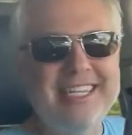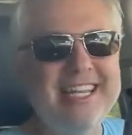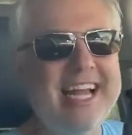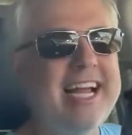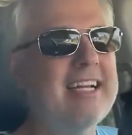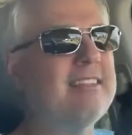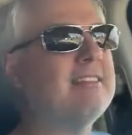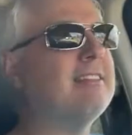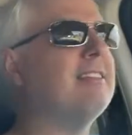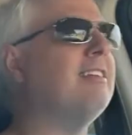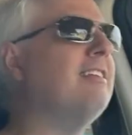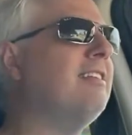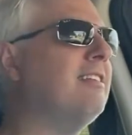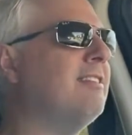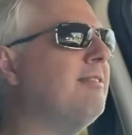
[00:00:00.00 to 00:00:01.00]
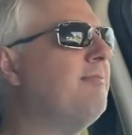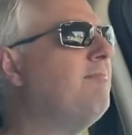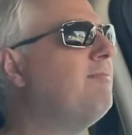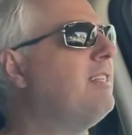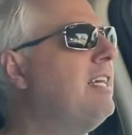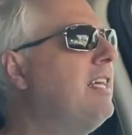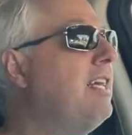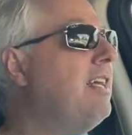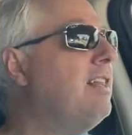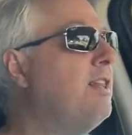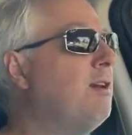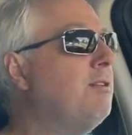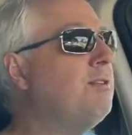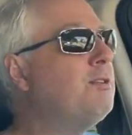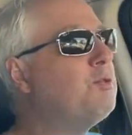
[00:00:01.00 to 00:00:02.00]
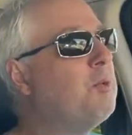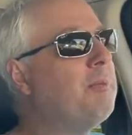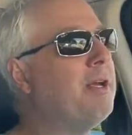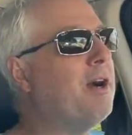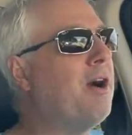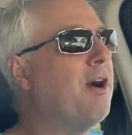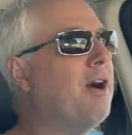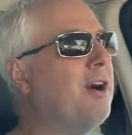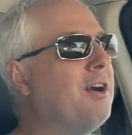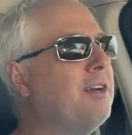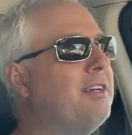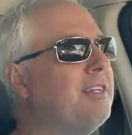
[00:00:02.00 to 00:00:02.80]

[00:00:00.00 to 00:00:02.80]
in that? Ugh. Those would be hard